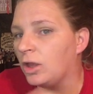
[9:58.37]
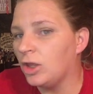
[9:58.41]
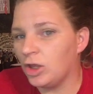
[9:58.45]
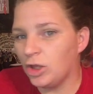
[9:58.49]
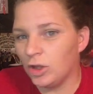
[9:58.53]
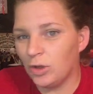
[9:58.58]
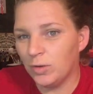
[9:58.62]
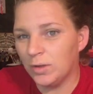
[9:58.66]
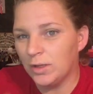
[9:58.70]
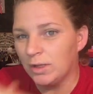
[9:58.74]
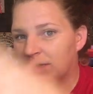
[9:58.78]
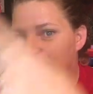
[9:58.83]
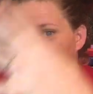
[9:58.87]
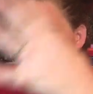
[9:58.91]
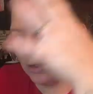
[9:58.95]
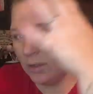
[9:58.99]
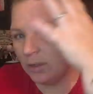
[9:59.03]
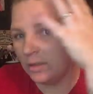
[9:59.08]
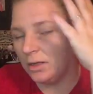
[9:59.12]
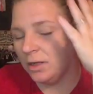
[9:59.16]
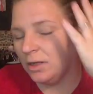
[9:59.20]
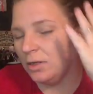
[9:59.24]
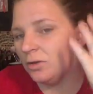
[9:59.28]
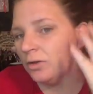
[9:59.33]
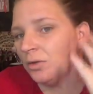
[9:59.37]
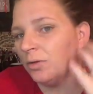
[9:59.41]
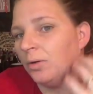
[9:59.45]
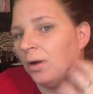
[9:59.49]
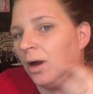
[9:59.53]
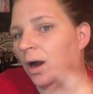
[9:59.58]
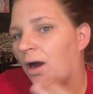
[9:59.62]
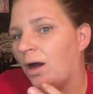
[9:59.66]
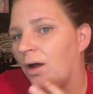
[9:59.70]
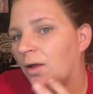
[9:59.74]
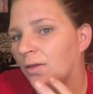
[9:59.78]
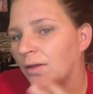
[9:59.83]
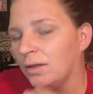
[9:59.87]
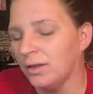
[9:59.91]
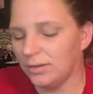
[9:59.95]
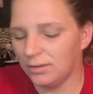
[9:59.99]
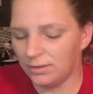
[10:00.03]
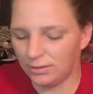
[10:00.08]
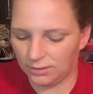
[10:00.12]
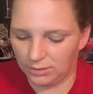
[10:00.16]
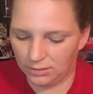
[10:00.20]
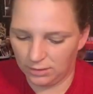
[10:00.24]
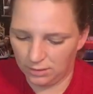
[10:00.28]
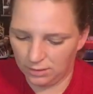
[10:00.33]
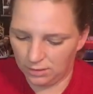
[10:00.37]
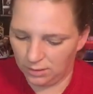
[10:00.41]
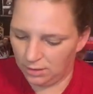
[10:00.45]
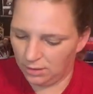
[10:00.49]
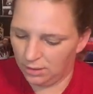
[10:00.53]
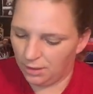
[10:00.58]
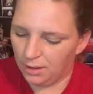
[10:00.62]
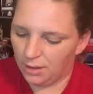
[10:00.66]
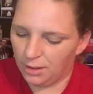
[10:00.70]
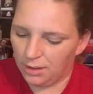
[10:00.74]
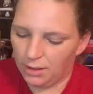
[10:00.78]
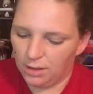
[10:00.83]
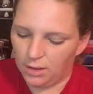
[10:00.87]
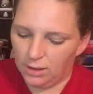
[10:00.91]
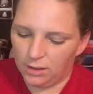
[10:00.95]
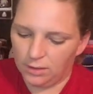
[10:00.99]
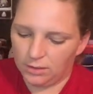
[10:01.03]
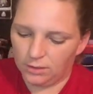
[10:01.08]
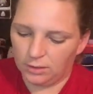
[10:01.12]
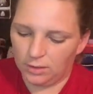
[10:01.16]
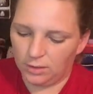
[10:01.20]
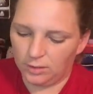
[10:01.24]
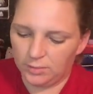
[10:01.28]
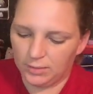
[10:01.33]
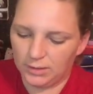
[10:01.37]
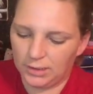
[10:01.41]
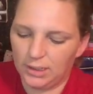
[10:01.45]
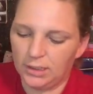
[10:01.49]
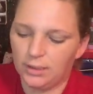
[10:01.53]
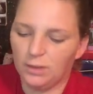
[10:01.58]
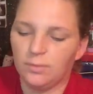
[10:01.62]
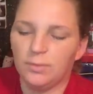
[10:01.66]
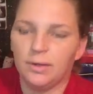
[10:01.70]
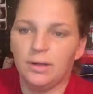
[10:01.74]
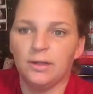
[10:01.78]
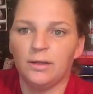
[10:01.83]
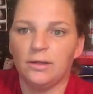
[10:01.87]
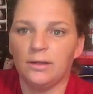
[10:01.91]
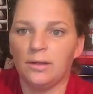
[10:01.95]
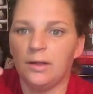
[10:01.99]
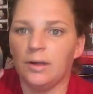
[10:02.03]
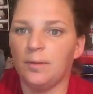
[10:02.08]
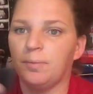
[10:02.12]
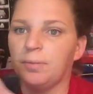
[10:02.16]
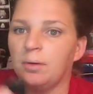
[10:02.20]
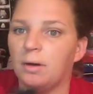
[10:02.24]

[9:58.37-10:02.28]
You can still see through all this. So I'm going to take the rest of that